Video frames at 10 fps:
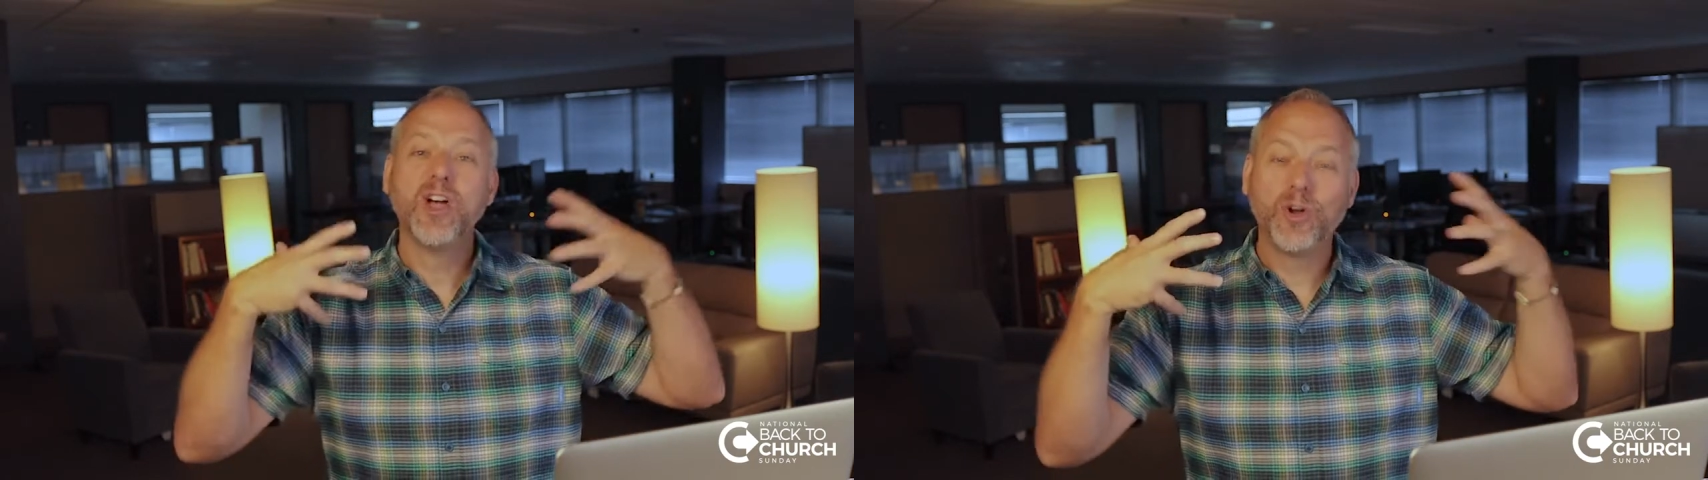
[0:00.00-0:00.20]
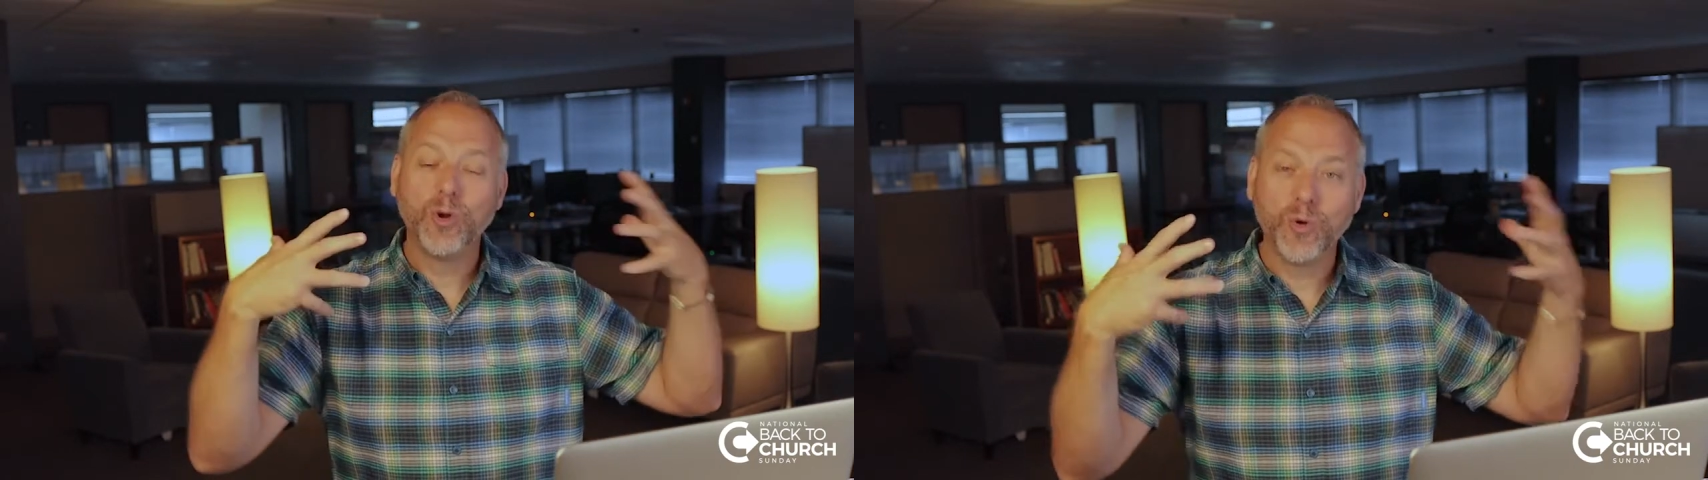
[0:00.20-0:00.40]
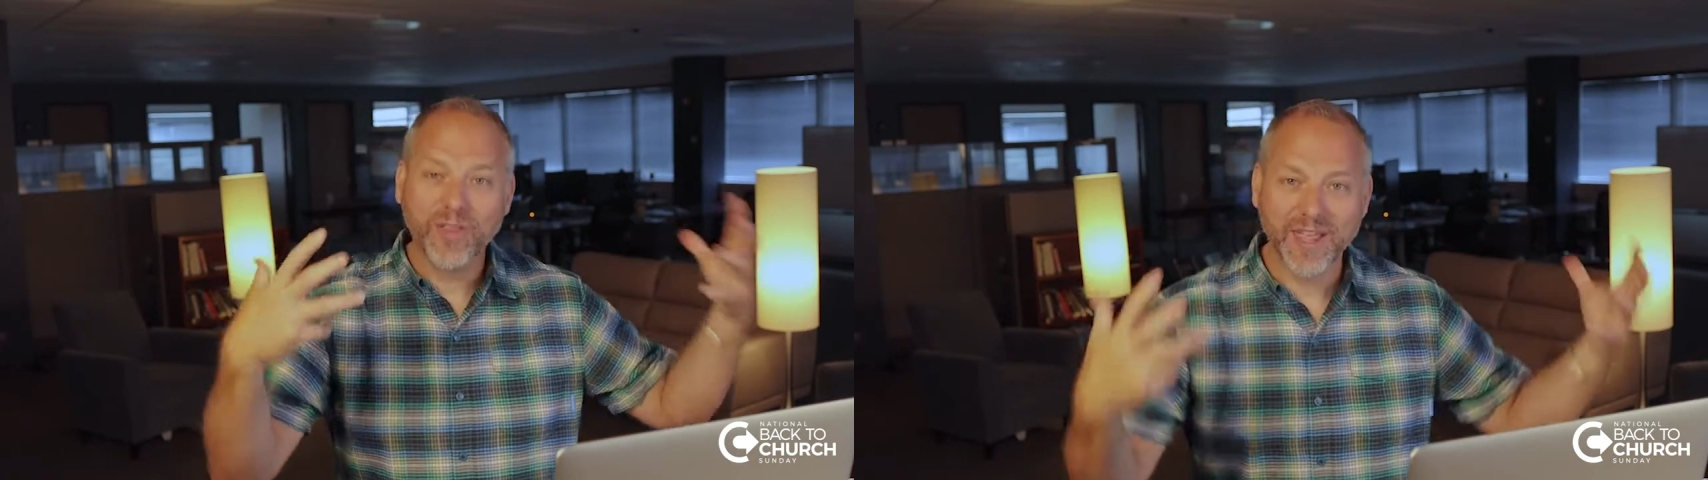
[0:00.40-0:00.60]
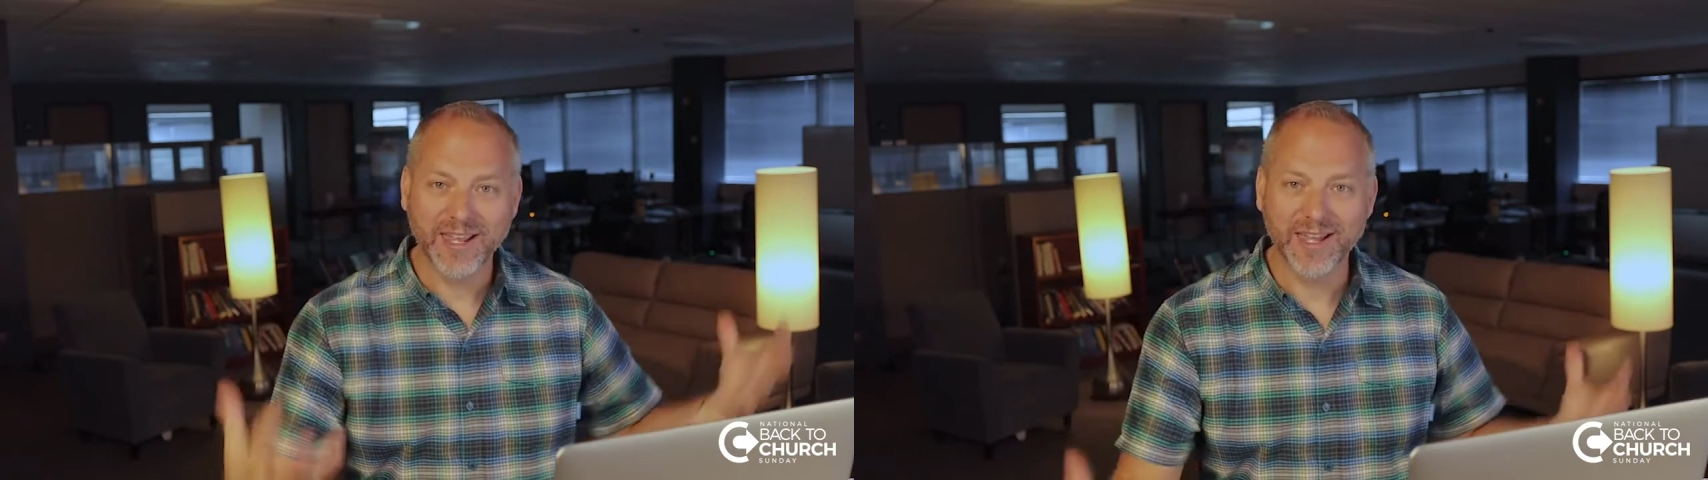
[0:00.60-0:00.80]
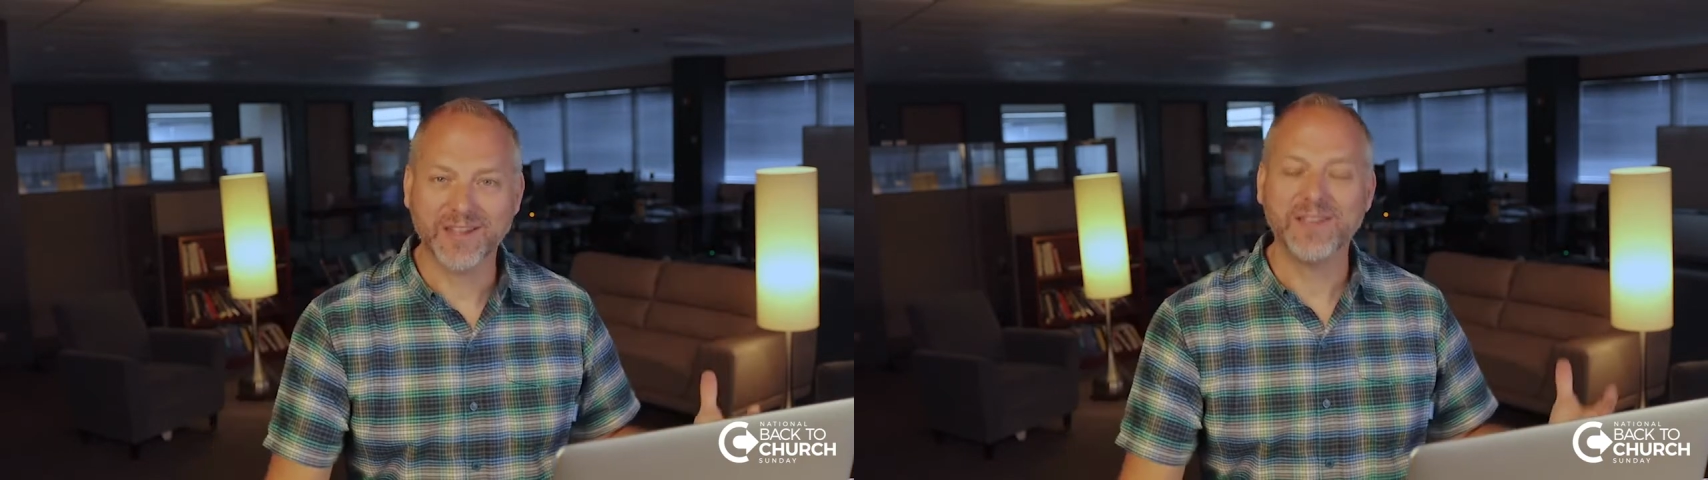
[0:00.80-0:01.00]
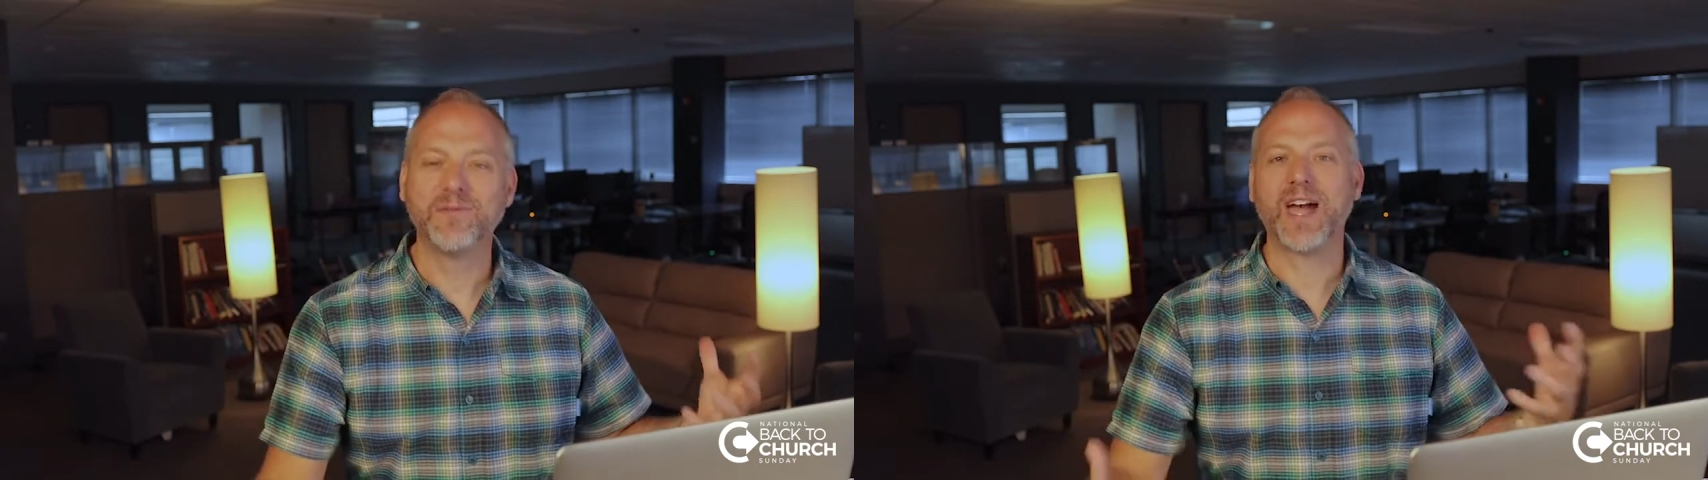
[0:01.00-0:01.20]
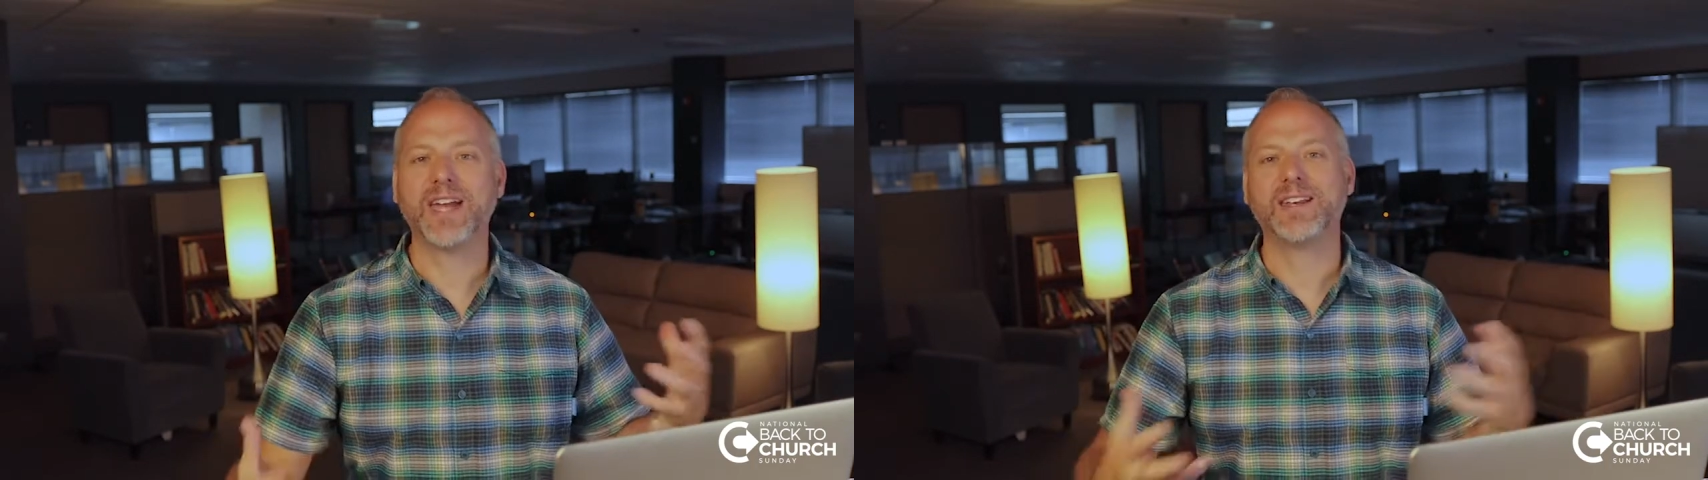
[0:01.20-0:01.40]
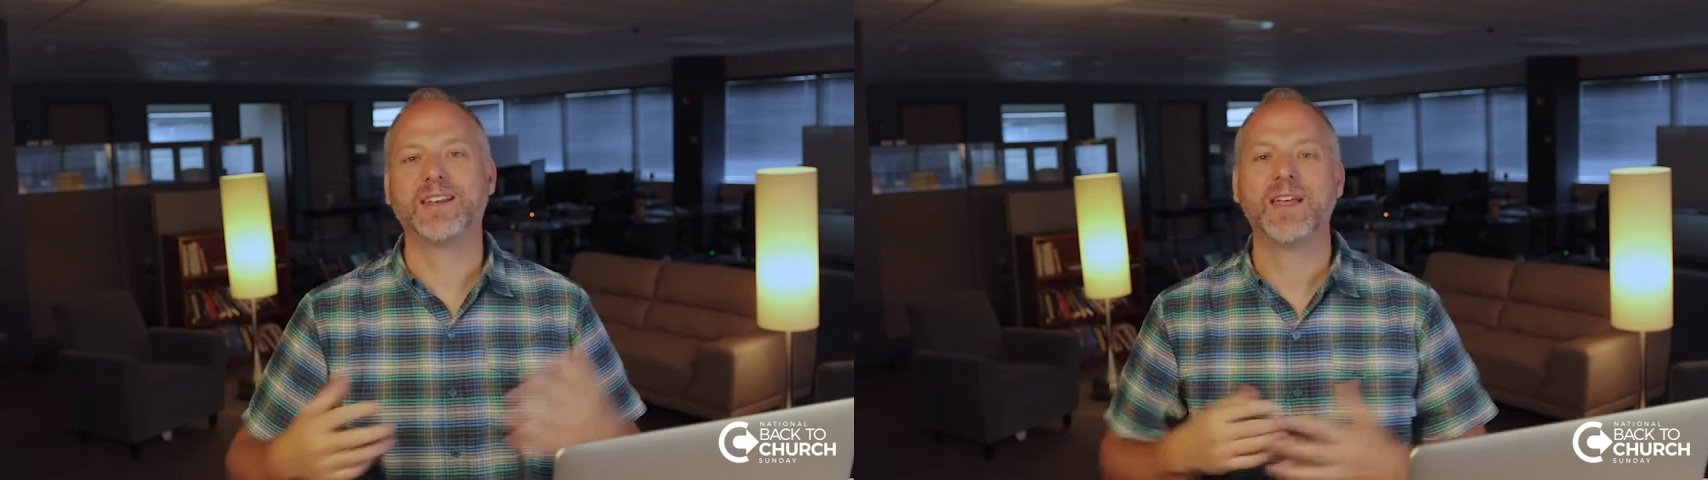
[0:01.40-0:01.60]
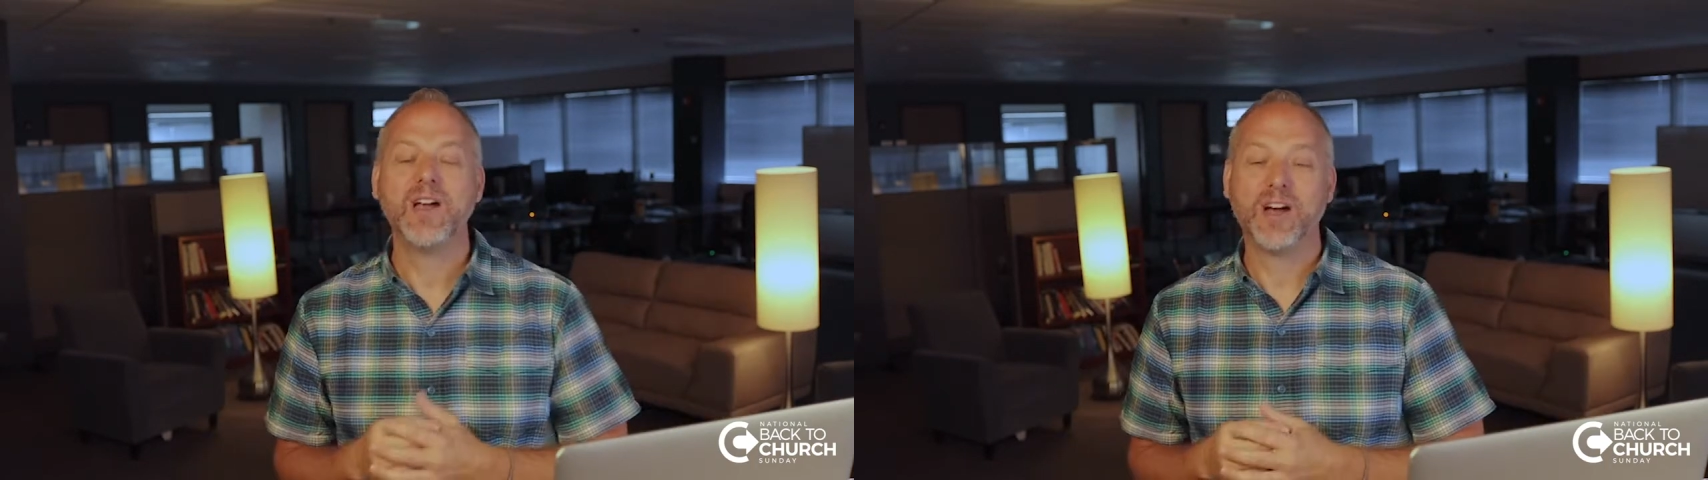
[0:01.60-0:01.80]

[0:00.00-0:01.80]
who are they inviting,